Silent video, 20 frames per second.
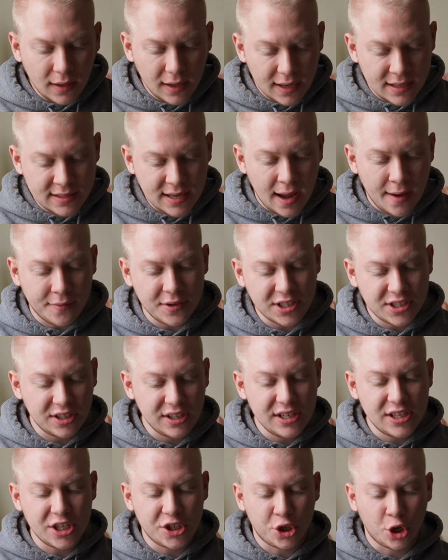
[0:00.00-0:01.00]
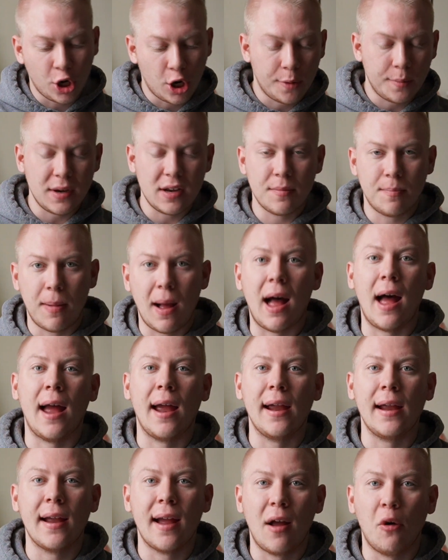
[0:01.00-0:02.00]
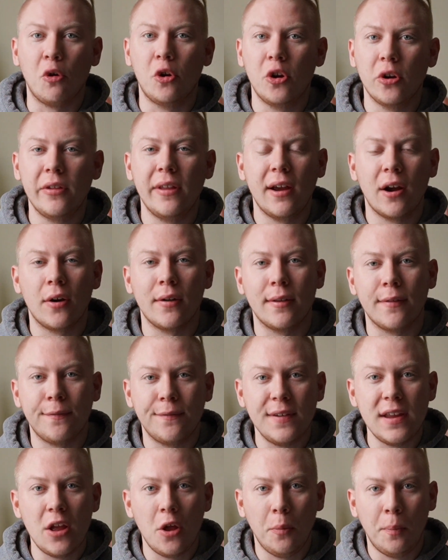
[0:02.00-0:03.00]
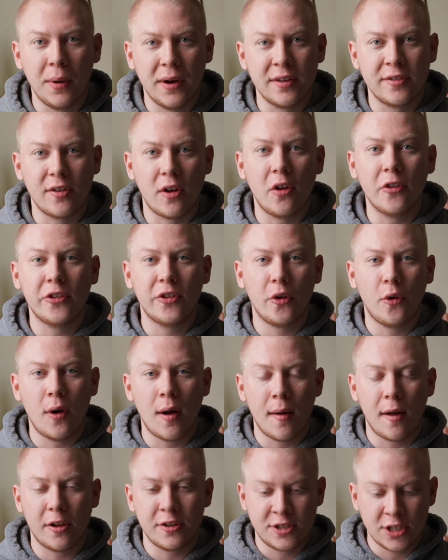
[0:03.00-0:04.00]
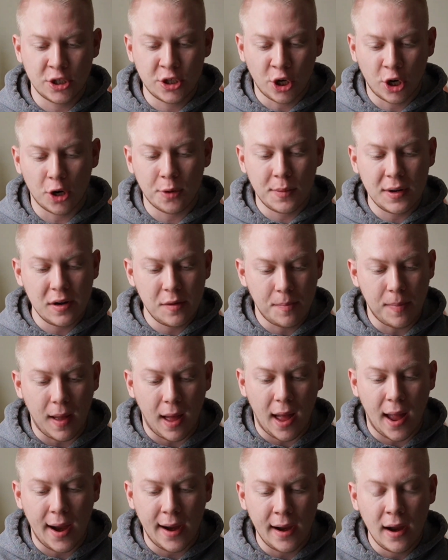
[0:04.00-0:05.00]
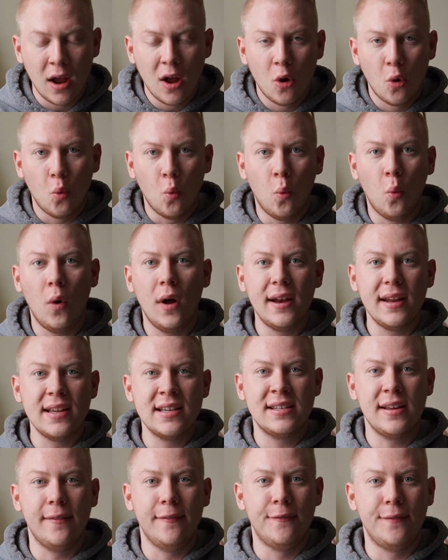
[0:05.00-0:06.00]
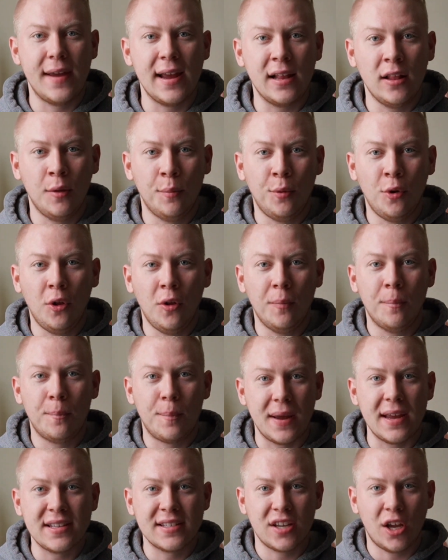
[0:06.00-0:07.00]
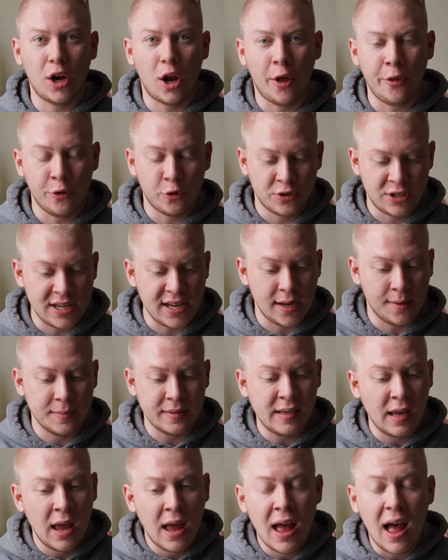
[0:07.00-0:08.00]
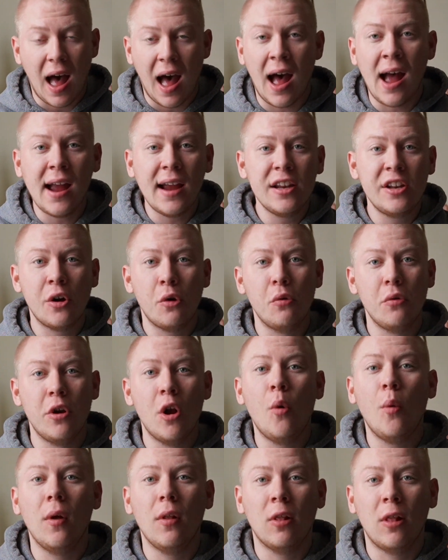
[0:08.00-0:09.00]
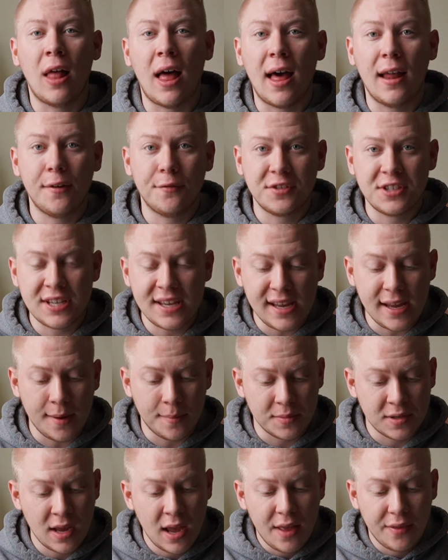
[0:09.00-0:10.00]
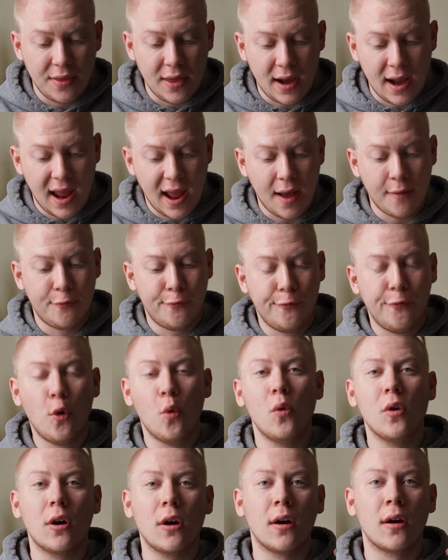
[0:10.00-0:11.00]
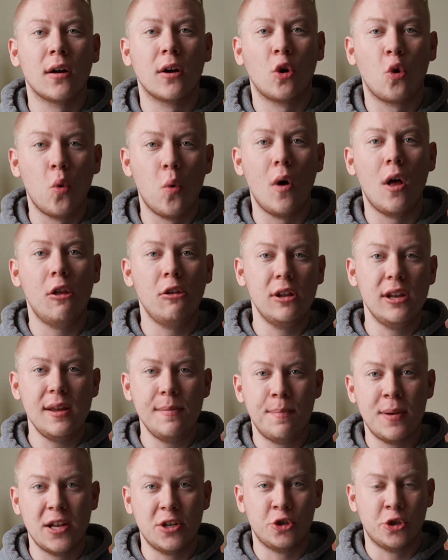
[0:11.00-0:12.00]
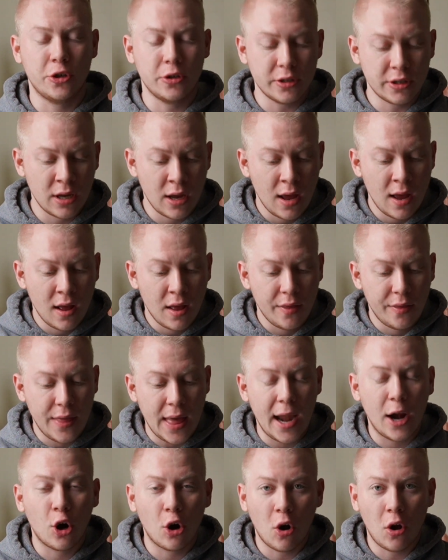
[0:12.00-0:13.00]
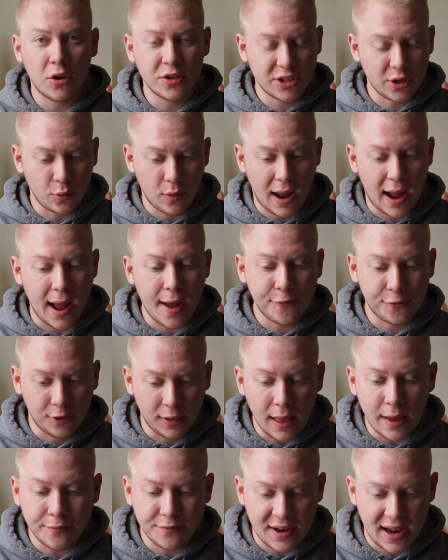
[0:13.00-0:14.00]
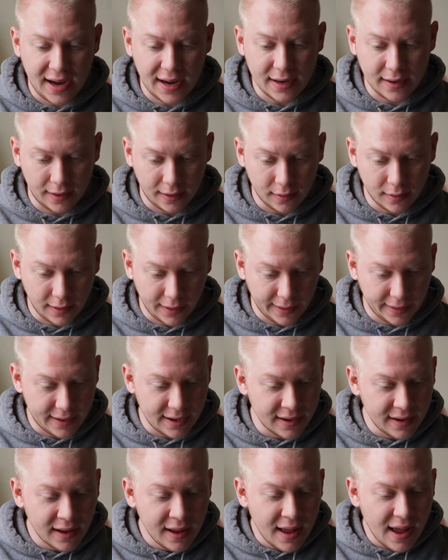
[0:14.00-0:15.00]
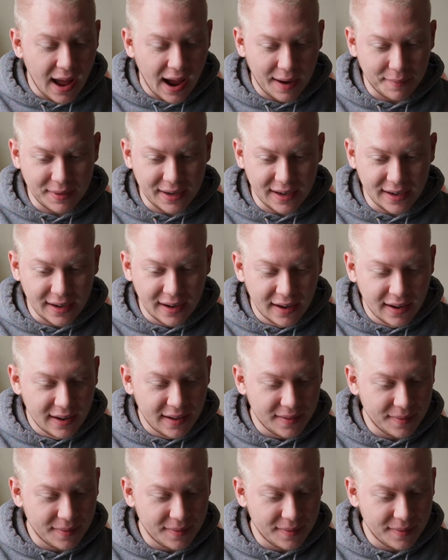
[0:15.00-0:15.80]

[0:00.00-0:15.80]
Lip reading: is obviously determined by how good they are on the field, but it's also determined by what is available based on other teams. I don't know a lot of teams that have 4 quality pitchers that are also half left-handed. Like, I mean,